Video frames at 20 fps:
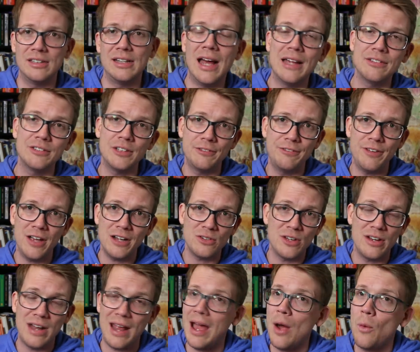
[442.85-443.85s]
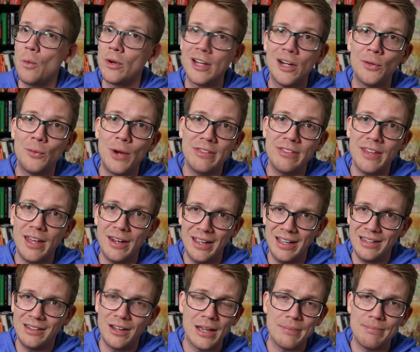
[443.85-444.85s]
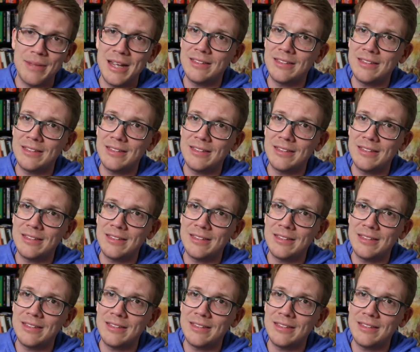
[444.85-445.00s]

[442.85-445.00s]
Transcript: It has an effect on how we're going to write that headline,